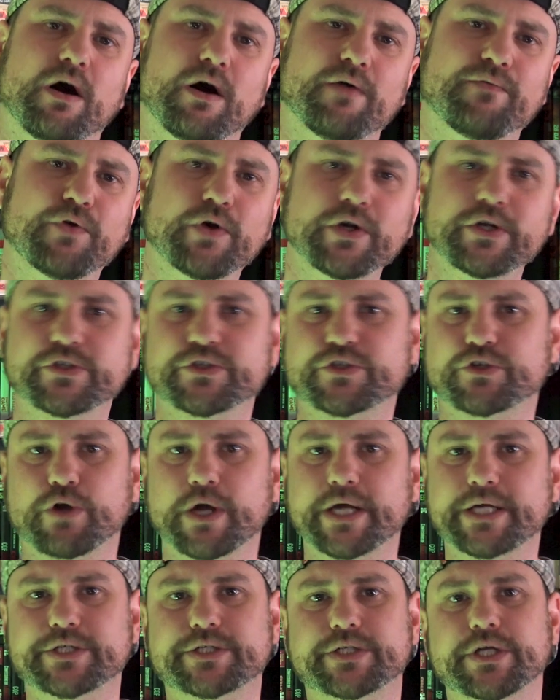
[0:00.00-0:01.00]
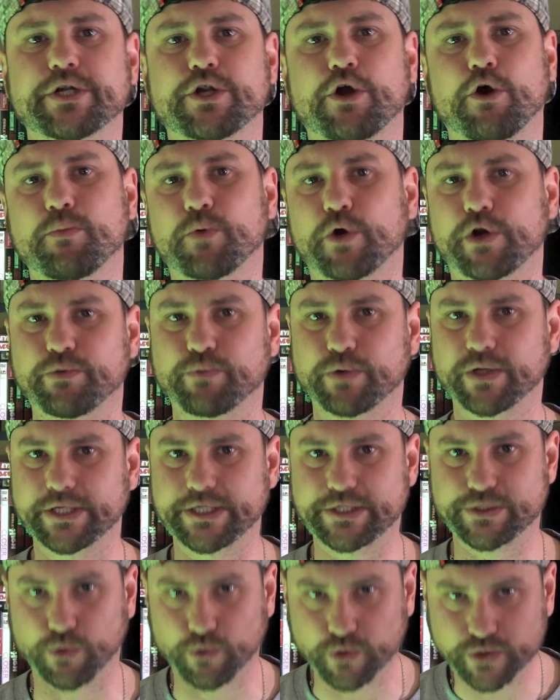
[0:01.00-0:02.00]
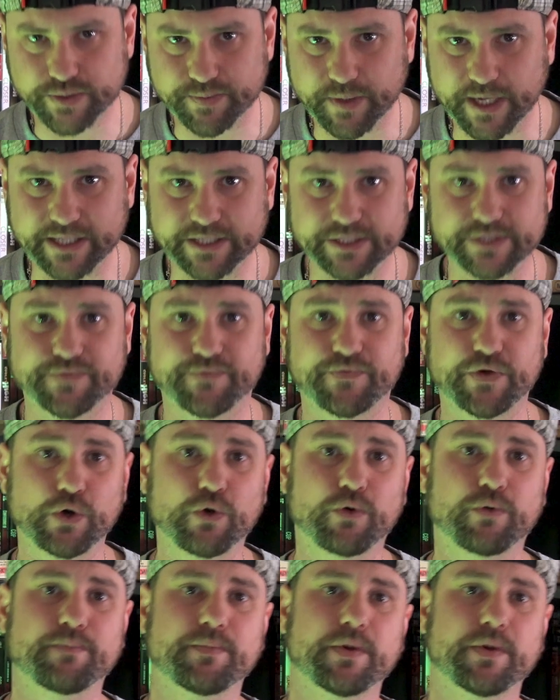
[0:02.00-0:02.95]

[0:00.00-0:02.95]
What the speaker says: I find it strange that nobody really talks about this film,